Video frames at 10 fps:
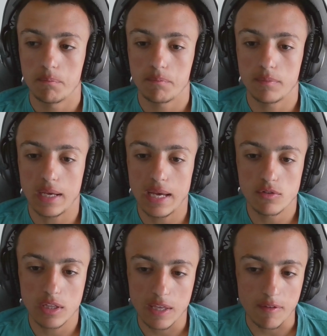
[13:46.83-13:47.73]
I
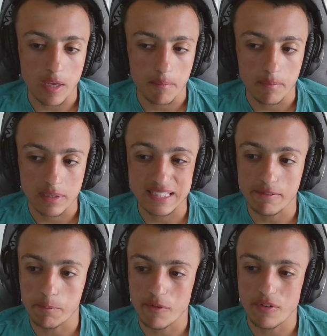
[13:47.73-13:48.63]
would give him a
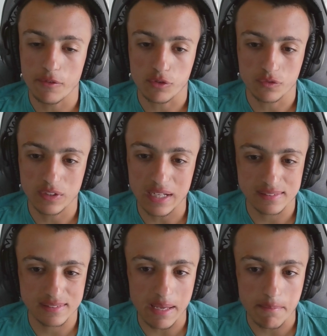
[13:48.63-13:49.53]
7.5 out of 10,
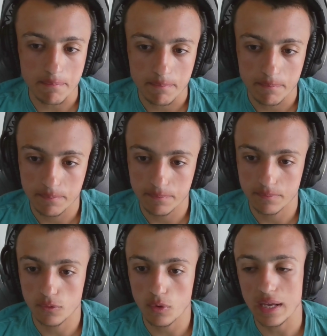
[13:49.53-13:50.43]
same
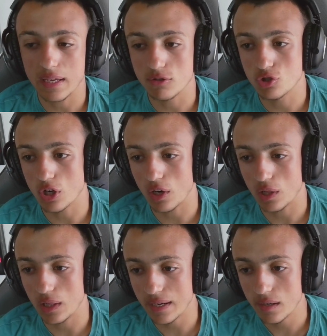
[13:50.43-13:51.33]
rank as
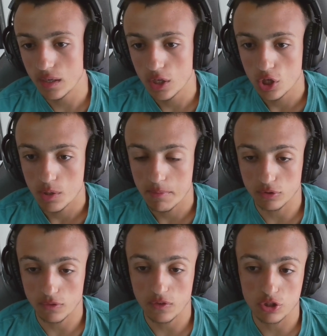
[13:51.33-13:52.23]
Charles Leclerc,
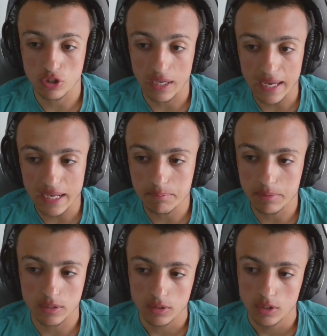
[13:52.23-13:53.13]
because he finished ahead,
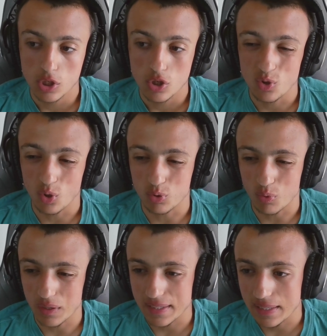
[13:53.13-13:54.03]
but not
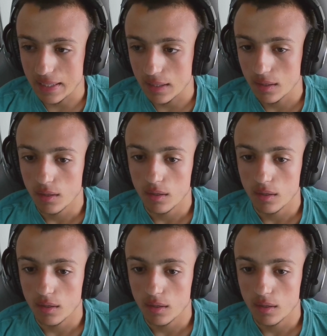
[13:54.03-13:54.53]
really.